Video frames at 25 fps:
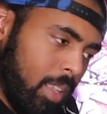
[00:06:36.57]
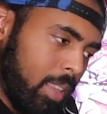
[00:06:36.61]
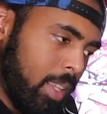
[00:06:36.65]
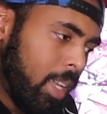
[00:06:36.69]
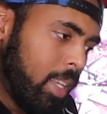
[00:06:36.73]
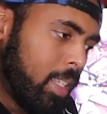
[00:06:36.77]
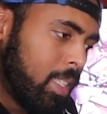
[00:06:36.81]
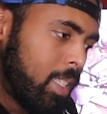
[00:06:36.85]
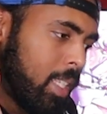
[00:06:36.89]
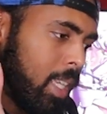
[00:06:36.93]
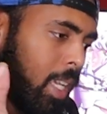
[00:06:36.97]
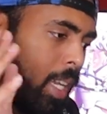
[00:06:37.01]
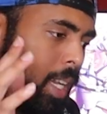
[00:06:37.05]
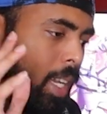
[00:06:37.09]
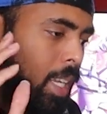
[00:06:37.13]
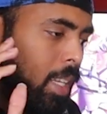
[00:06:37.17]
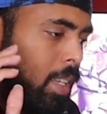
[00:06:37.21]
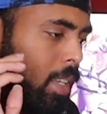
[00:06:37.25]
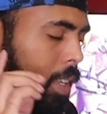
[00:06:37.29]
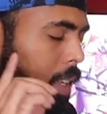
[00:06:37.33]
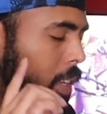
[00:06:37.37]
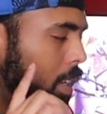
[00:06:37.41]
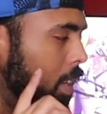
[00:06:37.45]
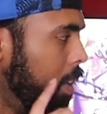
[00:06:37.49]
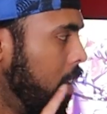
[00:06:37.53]
that
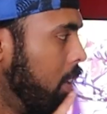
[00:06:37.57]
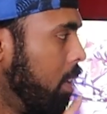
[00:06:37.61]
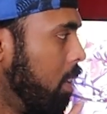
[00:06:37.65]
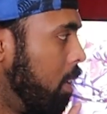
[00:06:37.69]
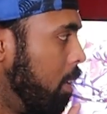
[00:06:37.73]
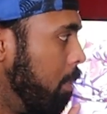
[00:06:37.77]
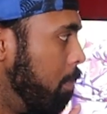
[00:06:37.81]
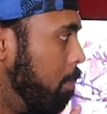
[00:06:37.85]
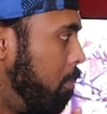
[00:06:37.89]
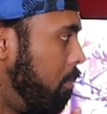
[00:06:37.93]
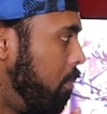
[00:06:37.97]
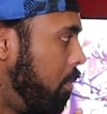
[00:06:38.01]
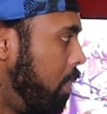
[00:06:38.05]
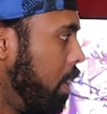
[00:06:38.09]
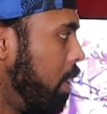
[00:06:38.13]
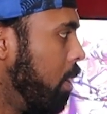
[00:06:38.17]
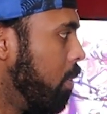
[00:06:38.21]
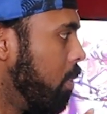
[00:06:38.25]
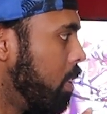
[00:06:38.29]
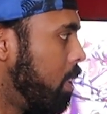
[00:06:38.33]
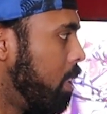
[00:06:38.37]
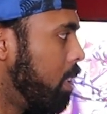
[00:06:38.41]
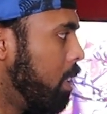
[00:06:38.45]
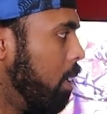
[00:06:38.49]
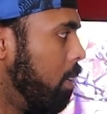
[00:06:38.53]
aside, the
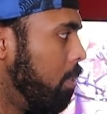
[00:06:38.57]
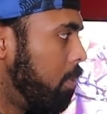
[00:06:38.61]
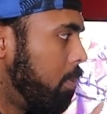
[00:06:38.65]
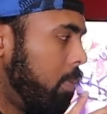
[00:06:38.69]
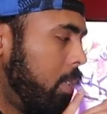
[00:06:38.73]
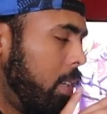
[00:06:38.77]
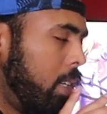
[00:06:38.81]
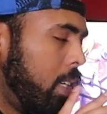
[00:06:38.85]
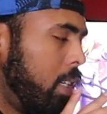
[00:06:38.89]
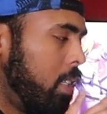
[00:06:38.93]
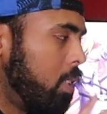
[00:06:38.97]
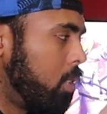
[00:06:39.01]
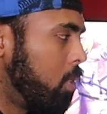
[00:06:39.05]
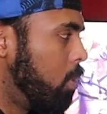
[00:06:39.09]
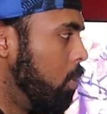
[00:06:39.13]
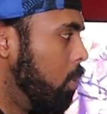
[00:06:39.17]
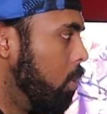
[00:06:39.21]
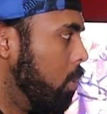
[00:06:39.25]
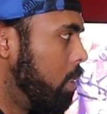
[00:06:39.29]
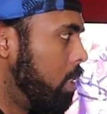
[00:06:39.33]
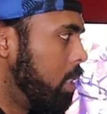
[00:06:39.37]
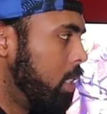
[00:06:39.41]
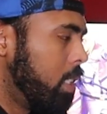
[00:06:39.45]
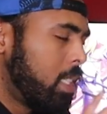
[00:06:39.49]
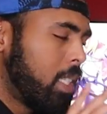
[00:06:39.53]
figure itself is
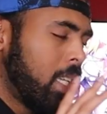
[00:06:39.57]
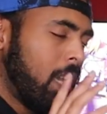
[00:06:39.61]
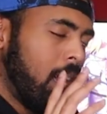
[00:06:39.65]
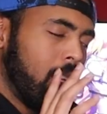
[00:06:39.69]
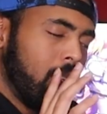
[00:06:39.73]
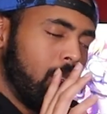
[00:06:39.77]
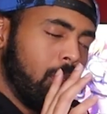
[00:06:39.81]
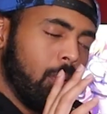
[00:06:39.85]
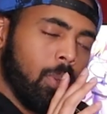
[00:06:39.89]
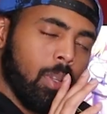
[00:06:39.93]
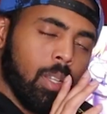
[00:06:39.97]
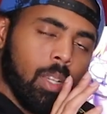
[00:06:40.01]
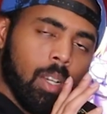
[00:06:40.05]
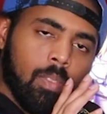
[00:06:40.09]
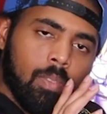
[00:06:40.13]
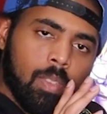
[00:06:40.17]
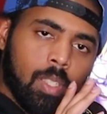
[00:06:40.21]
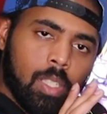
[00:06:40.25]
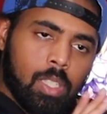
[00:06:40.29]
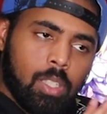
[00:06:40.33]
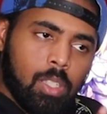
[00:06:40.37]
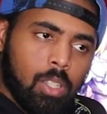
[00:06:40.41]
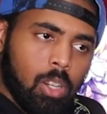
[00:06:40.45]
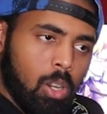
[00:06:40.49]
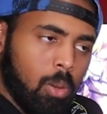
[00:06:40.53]
gorgeous. I do love
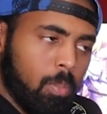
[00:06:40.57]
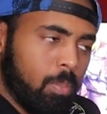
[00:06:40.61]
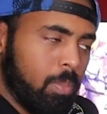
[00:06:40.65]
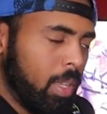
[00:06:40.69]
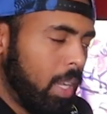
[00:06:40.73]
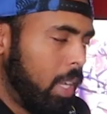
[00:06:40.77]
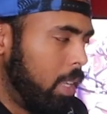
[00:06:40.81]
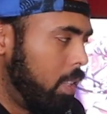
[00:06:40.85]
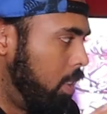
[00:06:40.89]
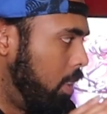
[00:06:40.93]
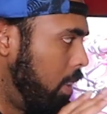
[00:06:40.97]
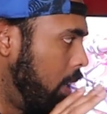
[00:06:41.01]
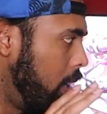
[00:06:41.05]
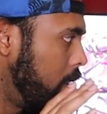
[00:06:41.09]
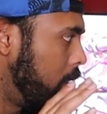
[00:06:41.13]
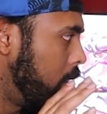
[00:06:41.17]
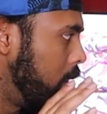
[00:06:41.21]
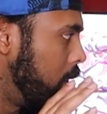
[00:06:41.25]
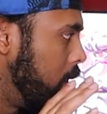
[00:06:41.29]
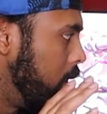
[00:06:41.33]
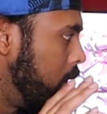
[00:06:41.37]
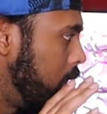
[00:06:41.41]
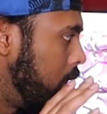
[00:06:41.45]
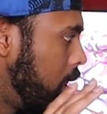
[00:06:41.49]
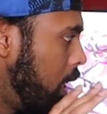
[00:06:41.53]
the sculpt. I think
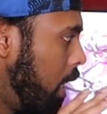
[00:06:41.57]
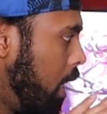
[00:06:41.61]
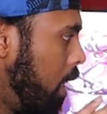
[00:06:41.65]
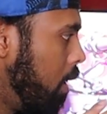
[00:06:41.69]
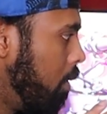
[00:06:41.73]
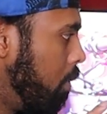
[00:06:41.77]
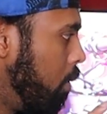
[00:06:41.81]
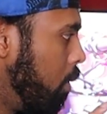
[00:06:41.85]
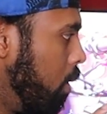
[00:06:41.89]
the shading